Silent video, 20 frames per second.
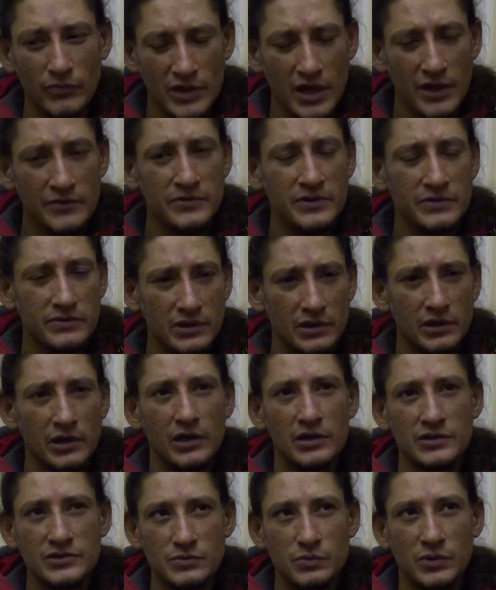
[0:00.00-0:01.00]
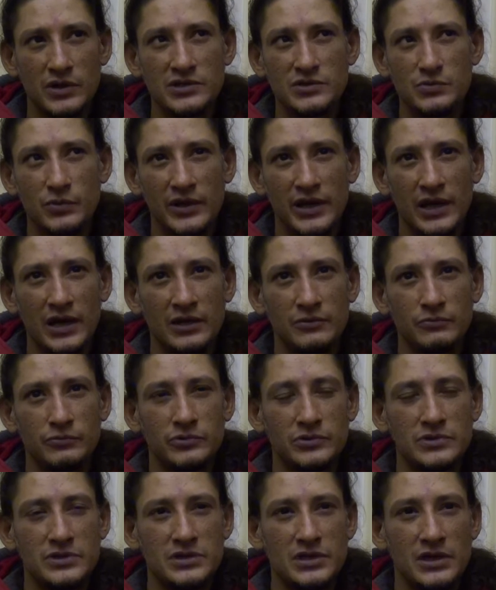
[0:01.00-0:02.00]
I think the last ones we had
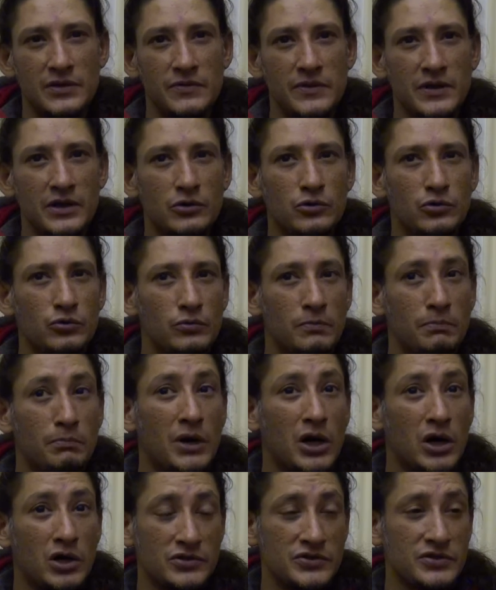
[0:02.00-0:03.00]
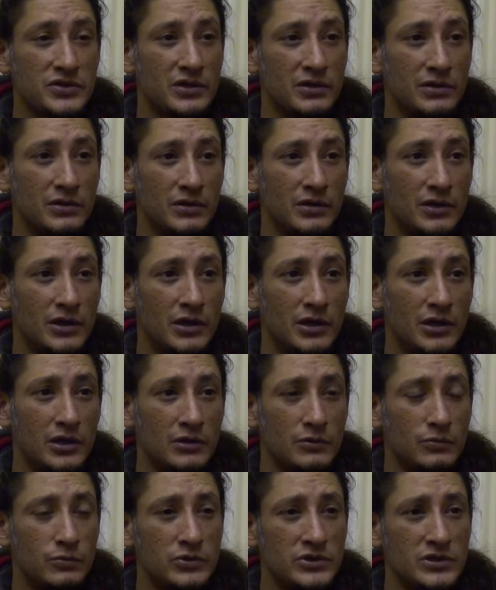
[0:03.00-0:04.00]
was a thing called M.A.S.K.
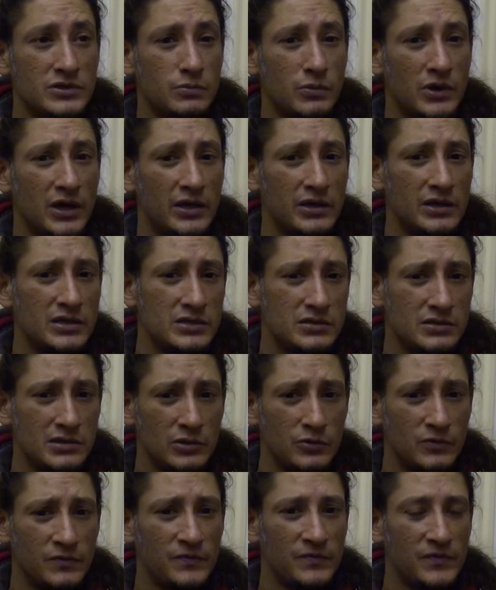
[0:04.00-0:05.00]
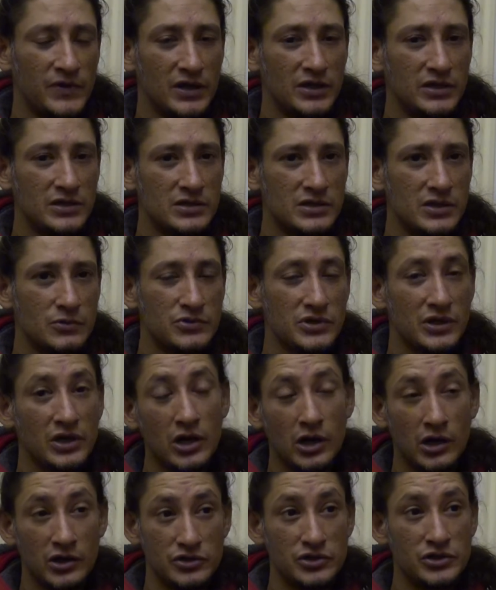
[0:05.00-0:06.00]
Was where these little figures. There was a
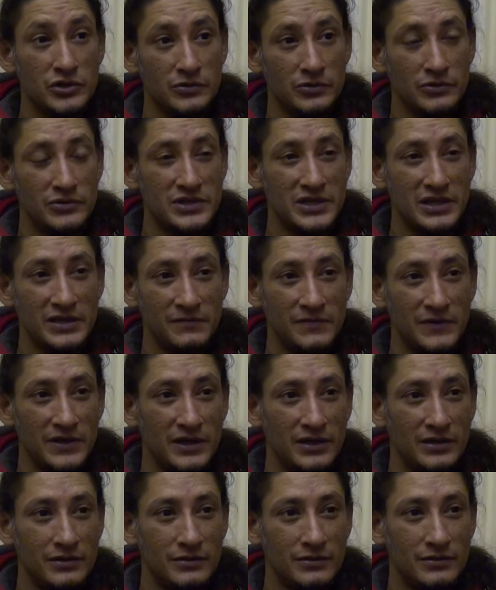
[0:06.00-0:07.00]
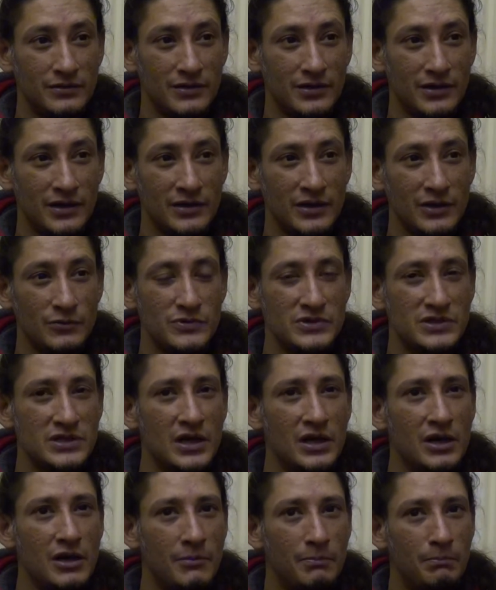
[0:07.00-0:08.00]
cartoon on TV, and there was
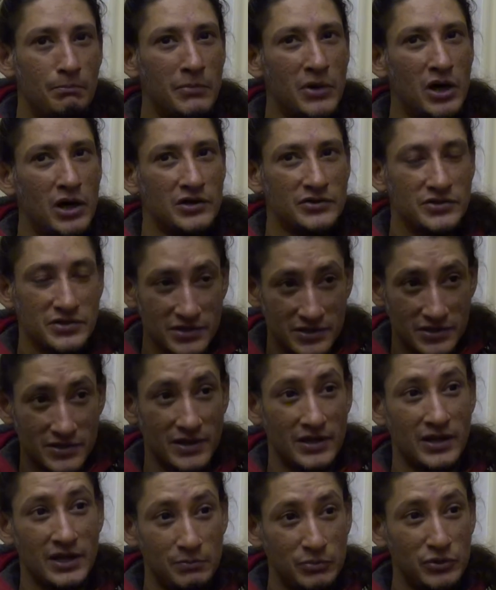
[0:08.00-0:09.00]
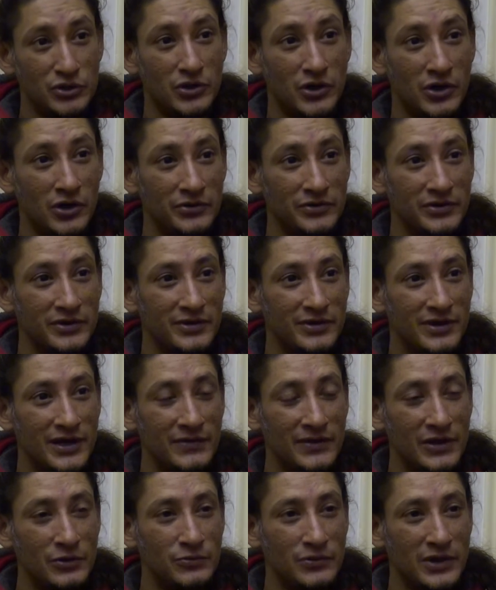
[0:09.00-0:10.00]
masks that they put on,
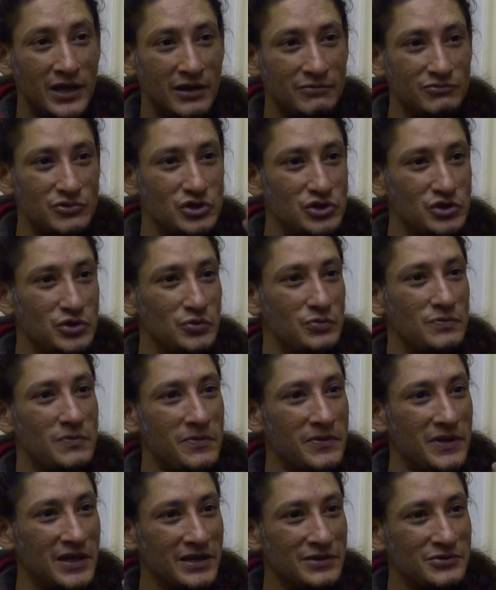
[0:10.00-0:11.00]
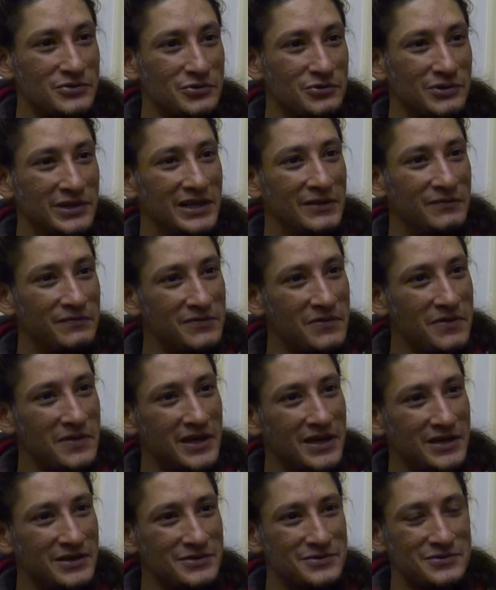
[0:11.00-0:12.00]
and they all shoot things or lift
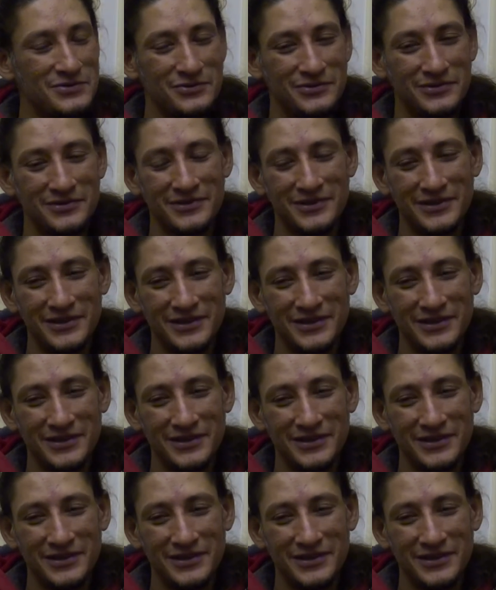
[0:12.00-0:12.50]
things or.